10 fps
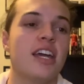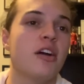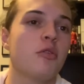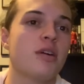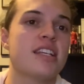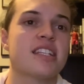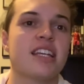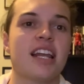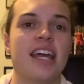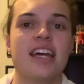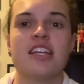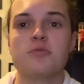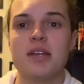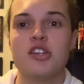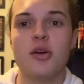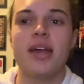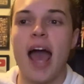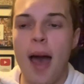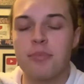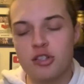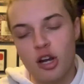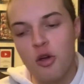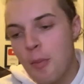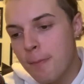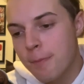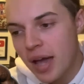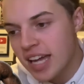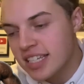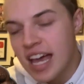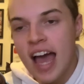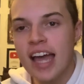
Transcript: heel recently and has been doing absolute bits.